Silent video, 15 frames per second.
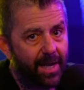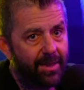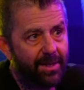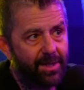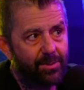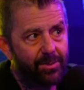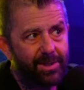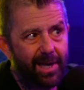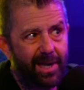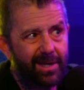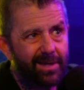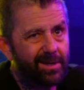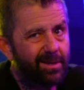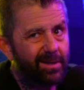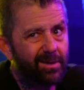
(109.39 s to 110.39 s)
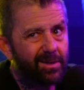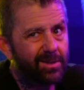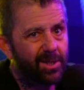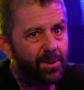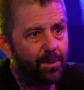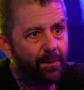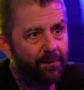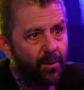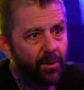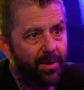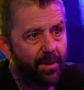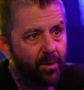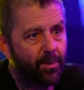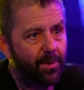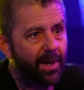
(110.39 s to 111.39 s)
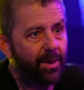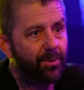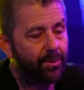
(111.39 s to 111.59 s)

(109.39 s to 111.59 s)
And this was like just before they were playing